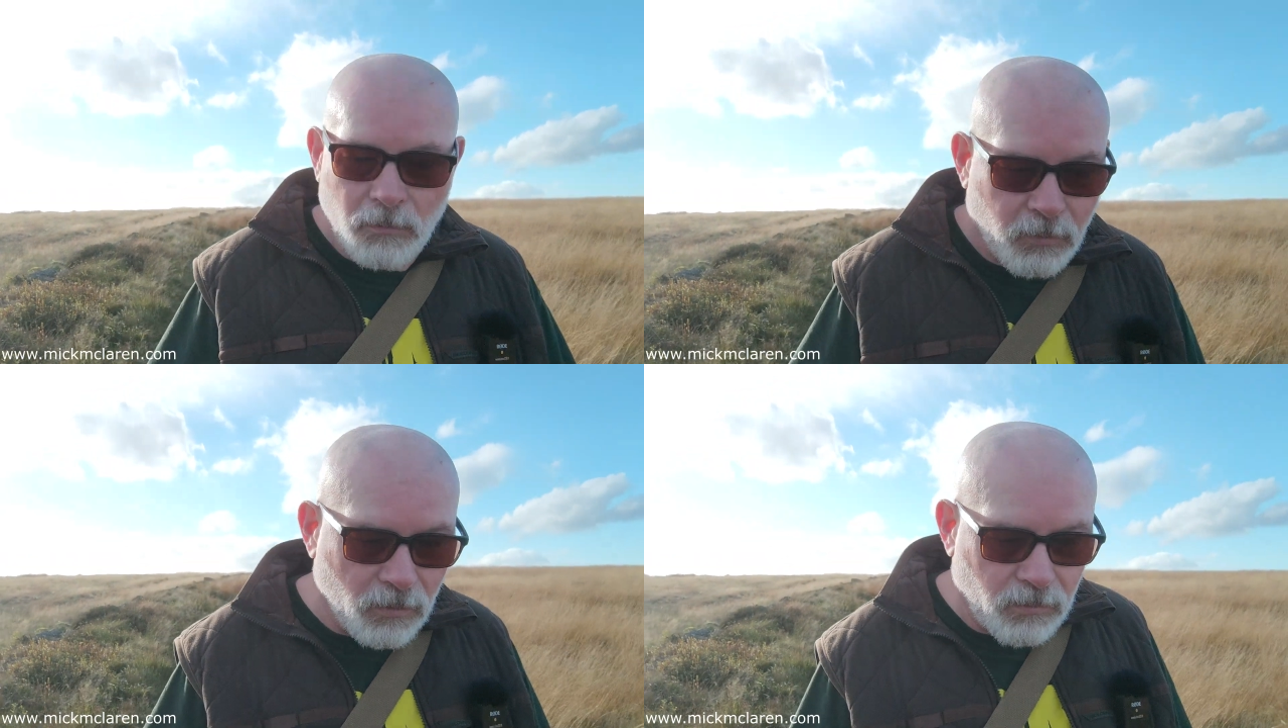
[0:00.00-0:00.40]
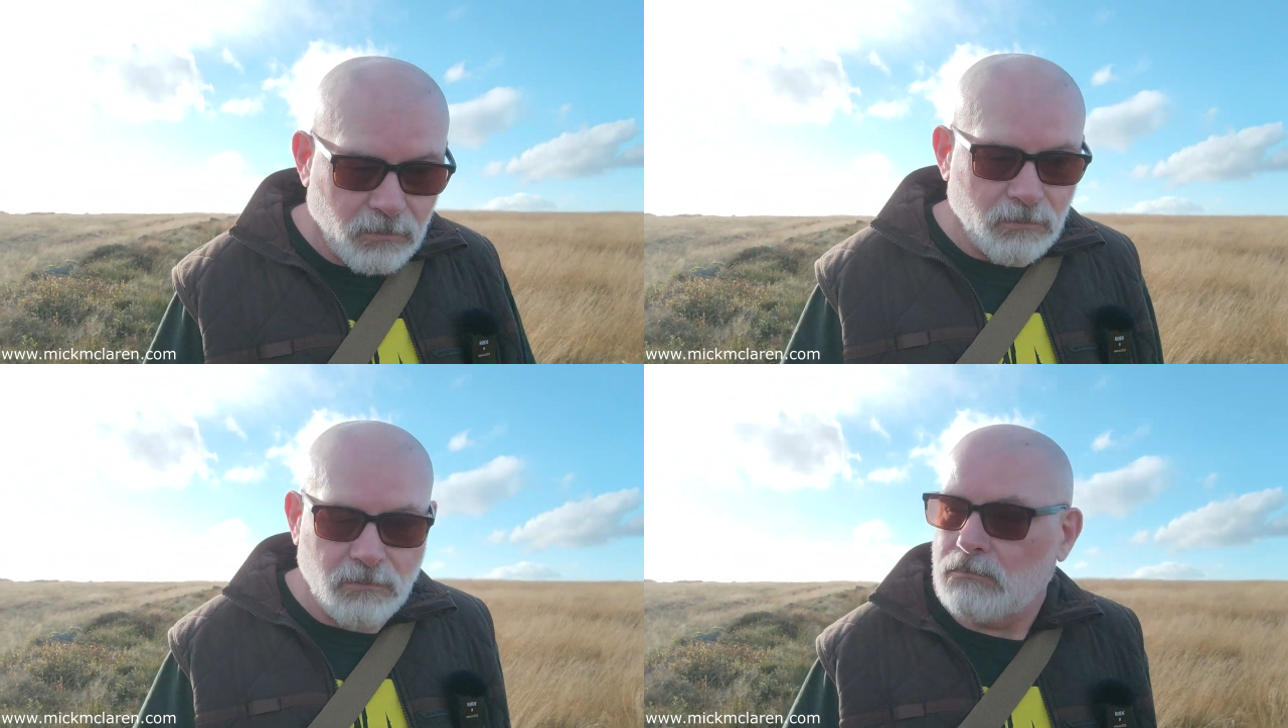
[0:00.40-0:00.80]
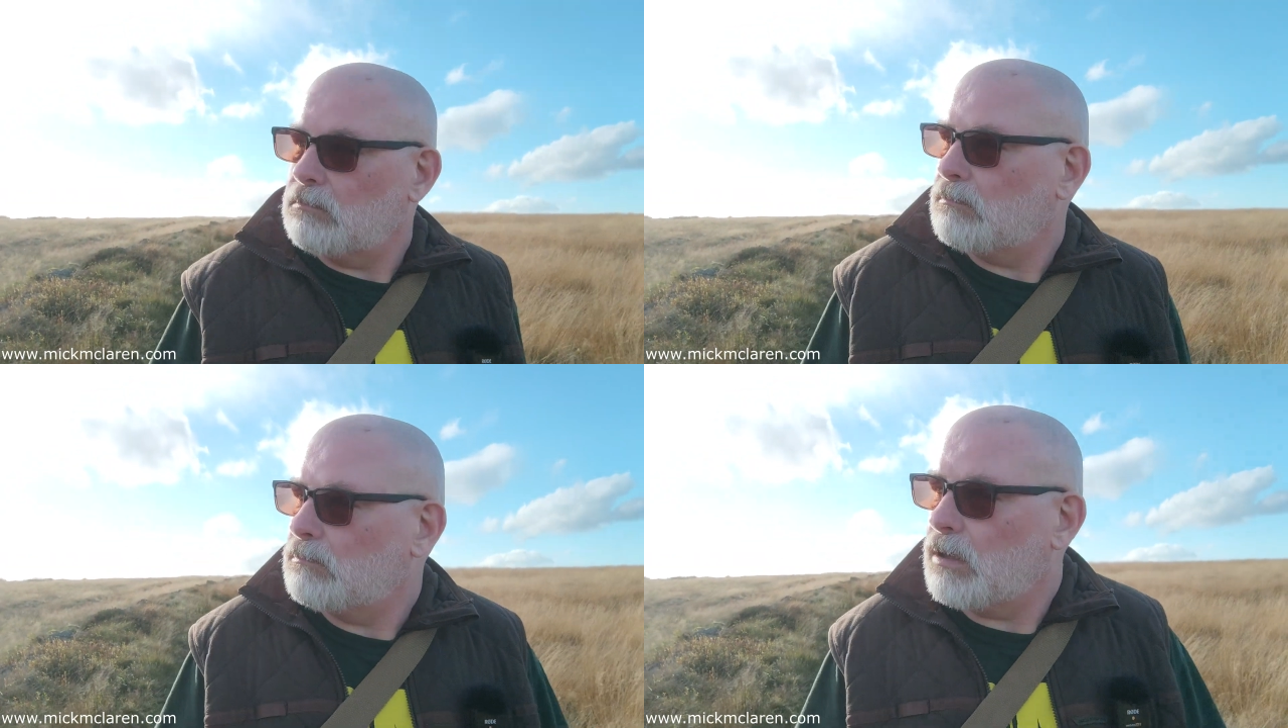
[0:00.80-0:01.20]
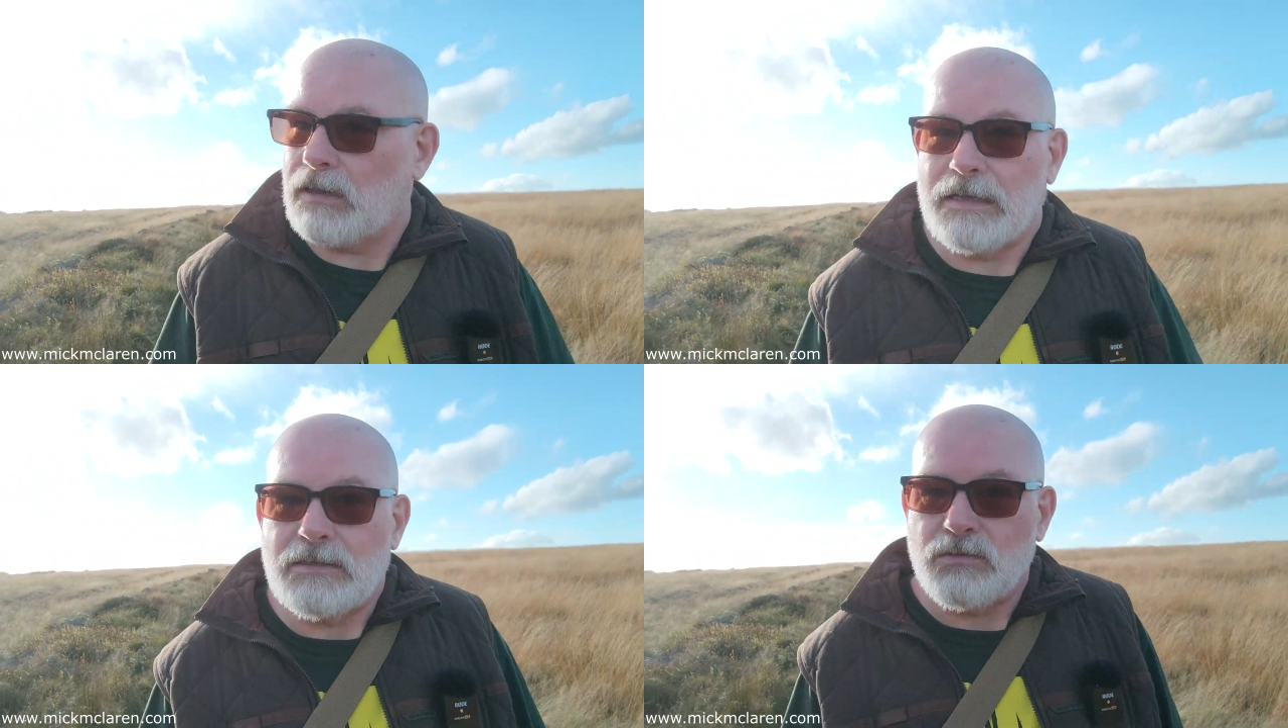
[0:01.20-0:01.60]
but
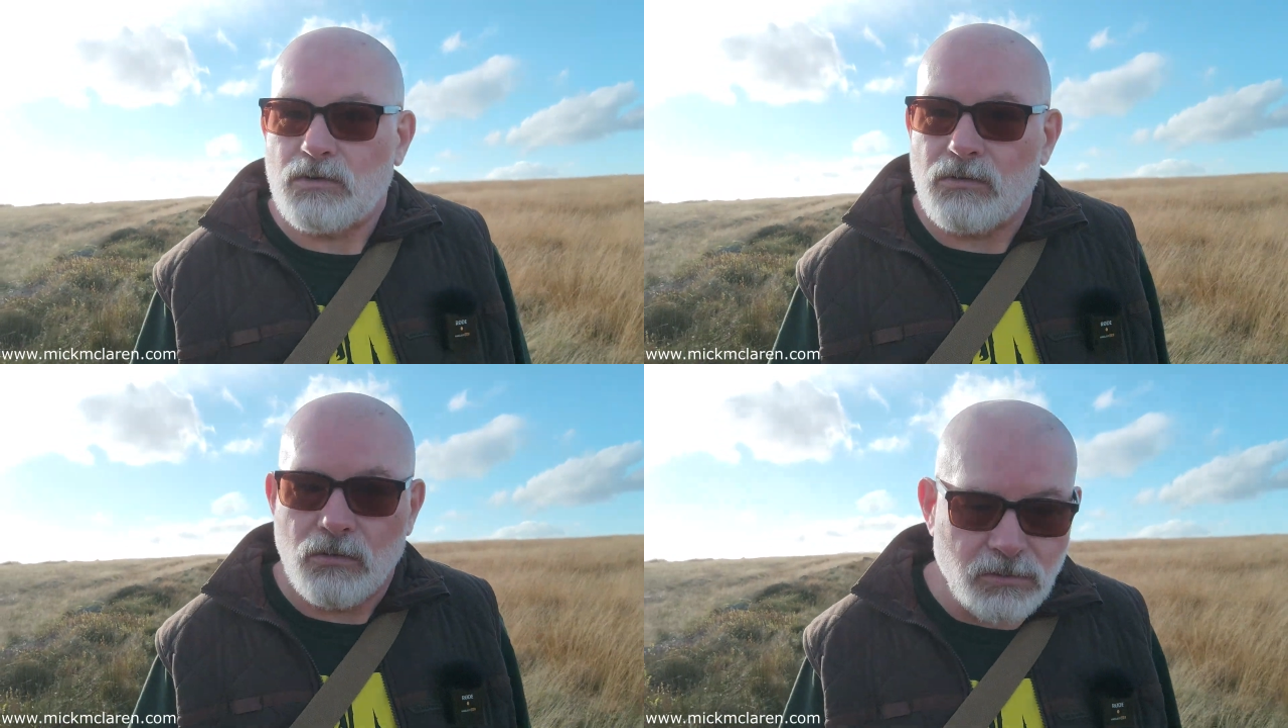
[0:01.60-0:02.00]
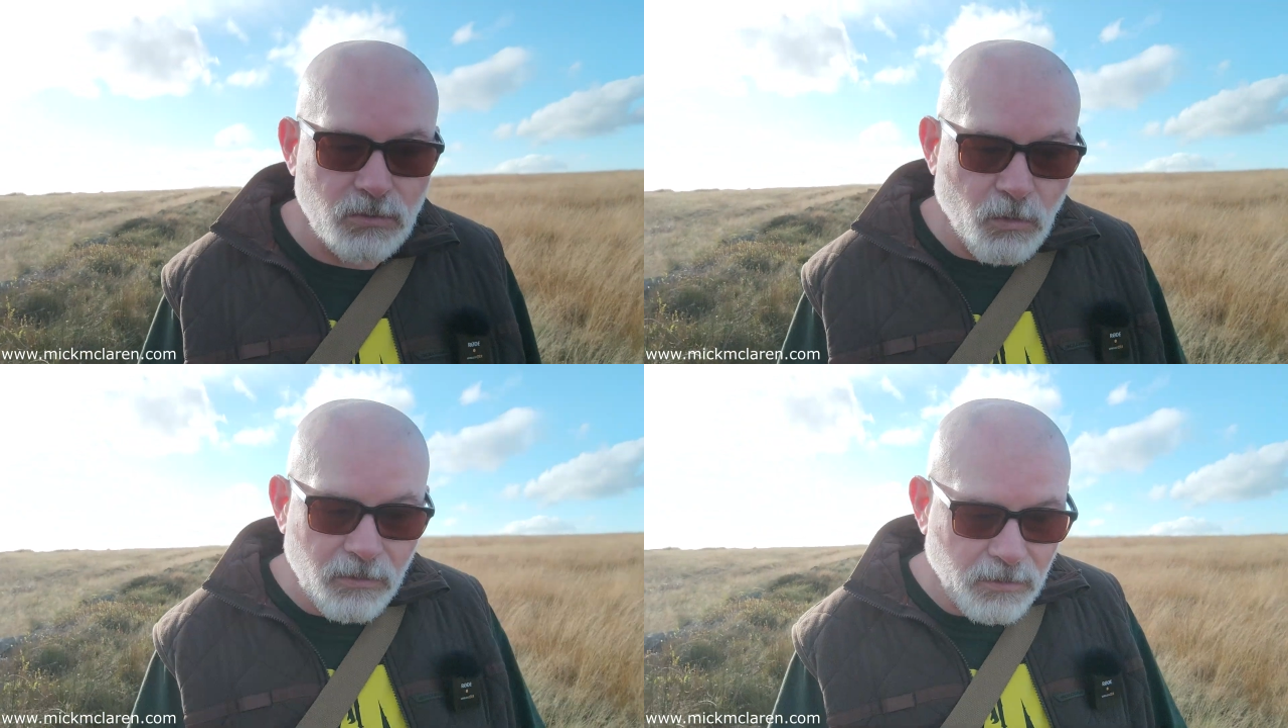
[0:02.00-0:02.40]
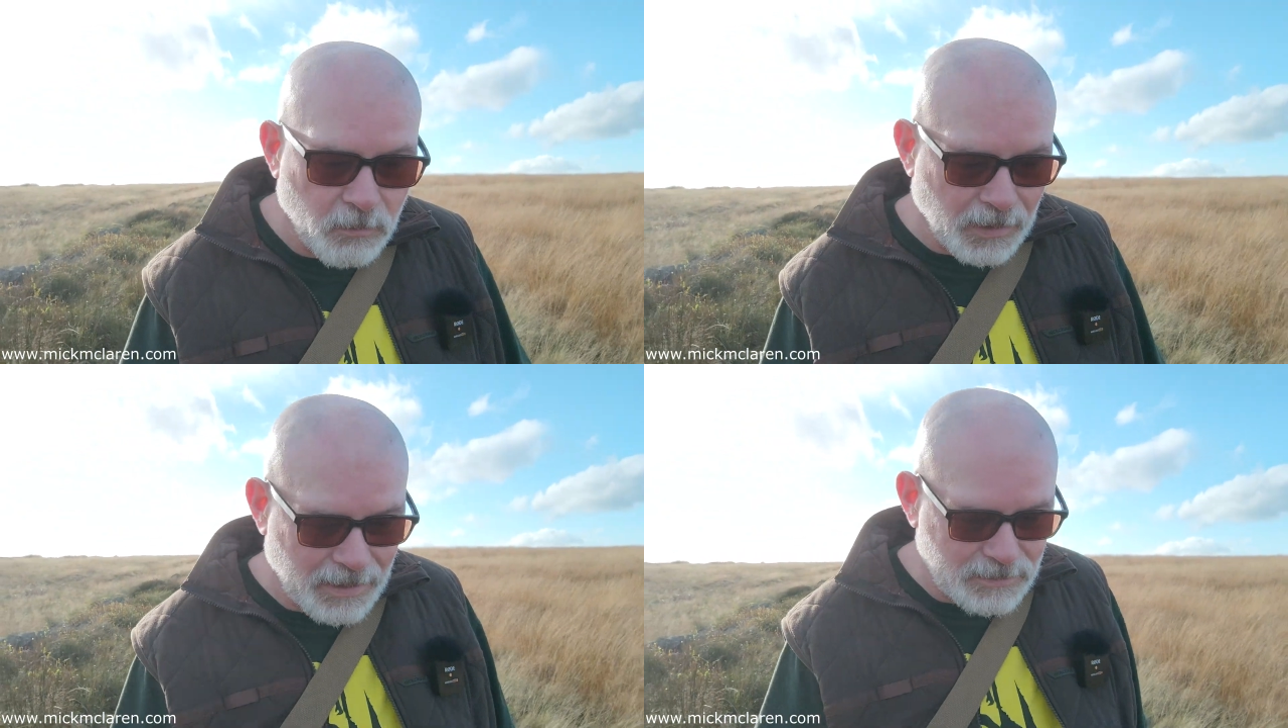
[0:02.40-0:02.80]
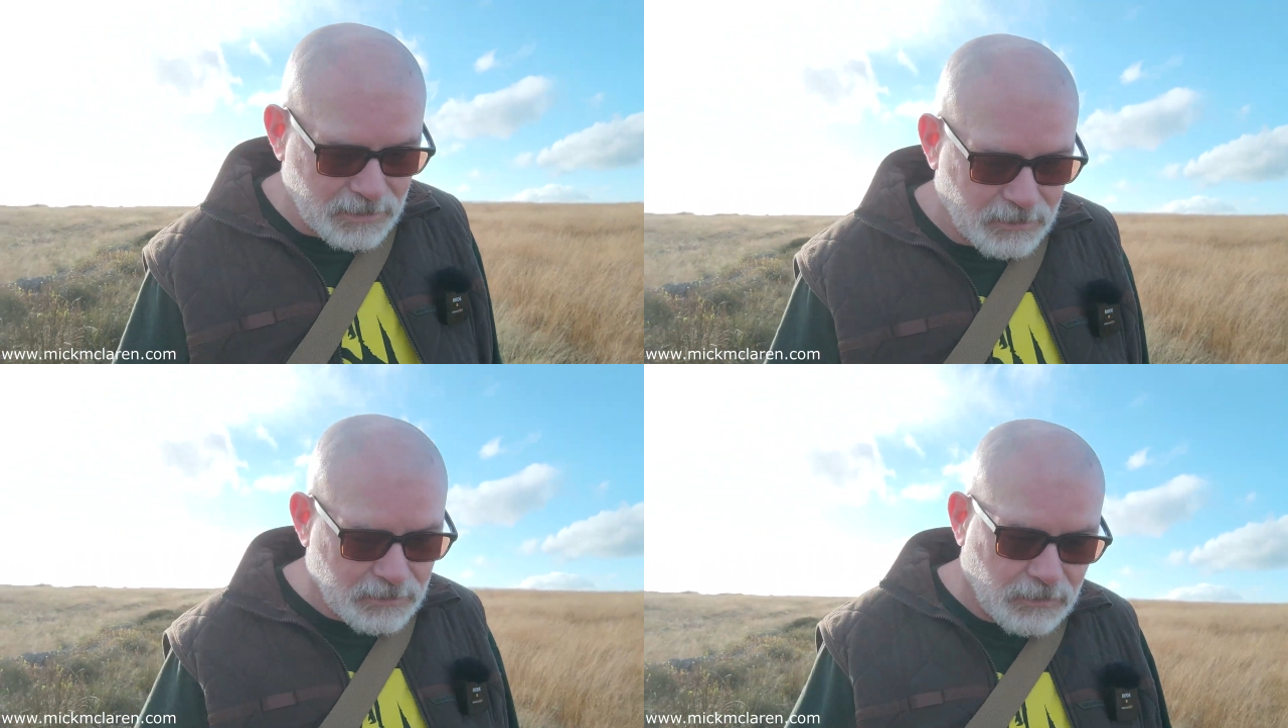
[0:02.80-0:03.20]
at least we're going to go to one of the
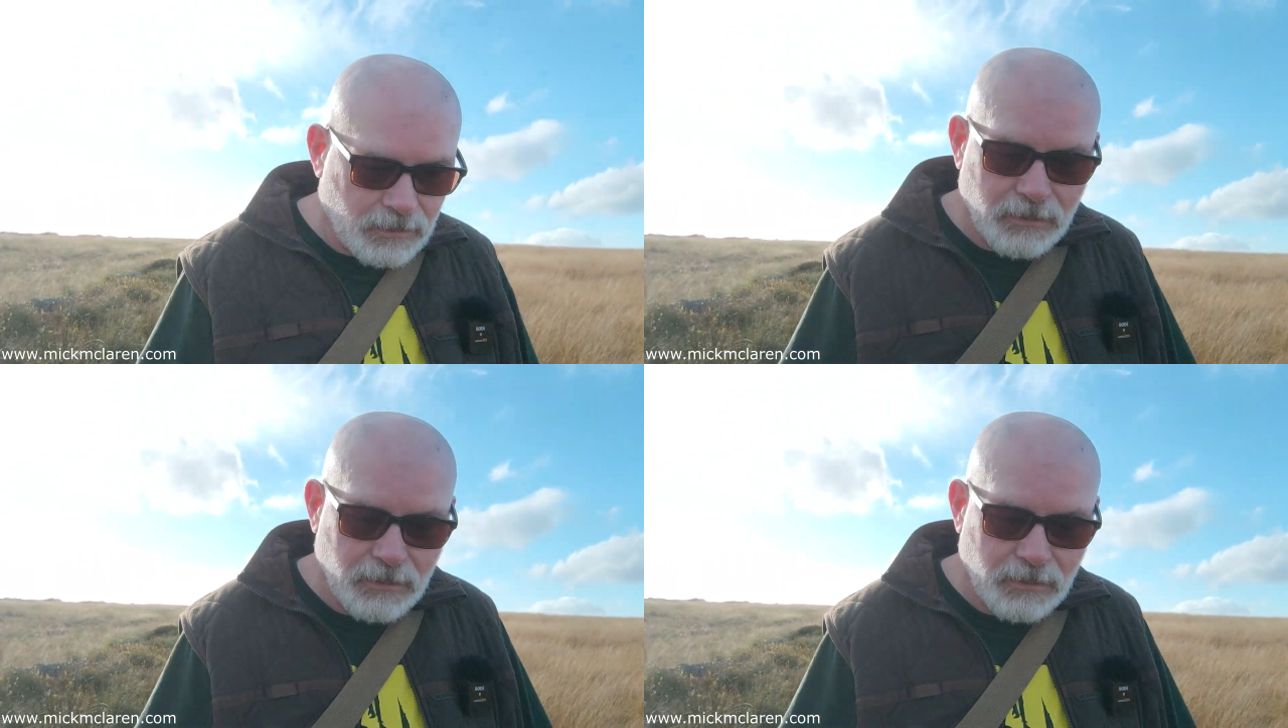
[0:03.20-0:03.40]
places.